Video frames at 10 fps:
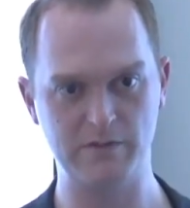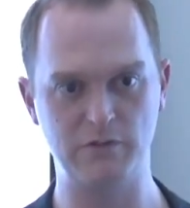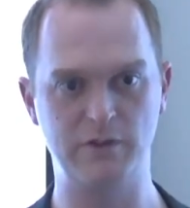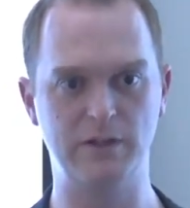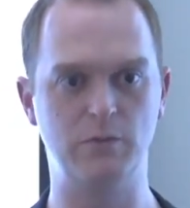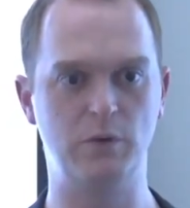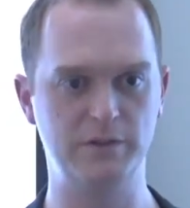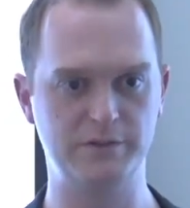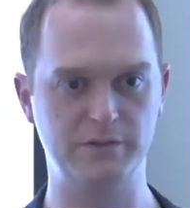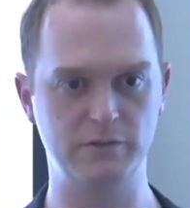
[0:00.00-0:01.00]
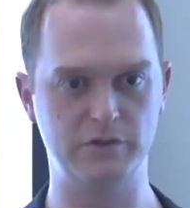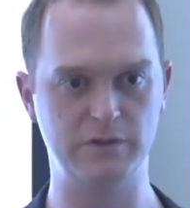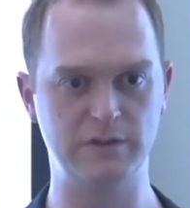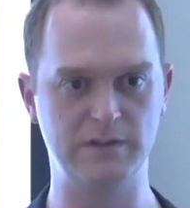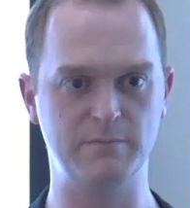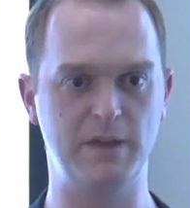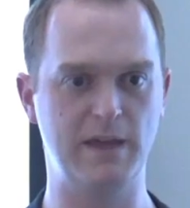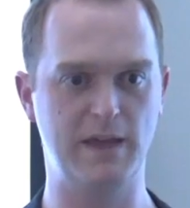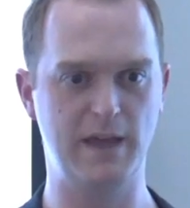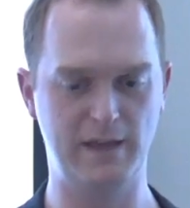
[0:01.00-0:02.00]
So you can have one solution that's
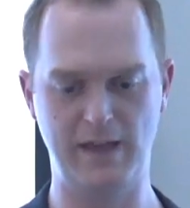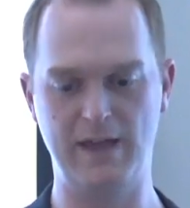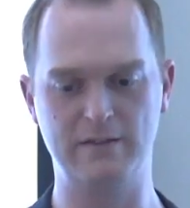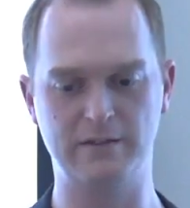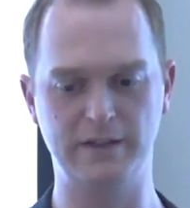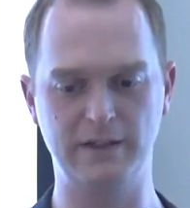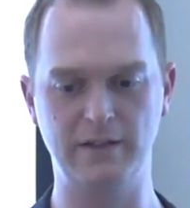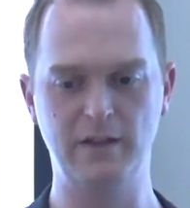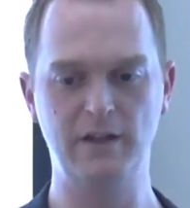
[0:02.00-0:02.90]
handling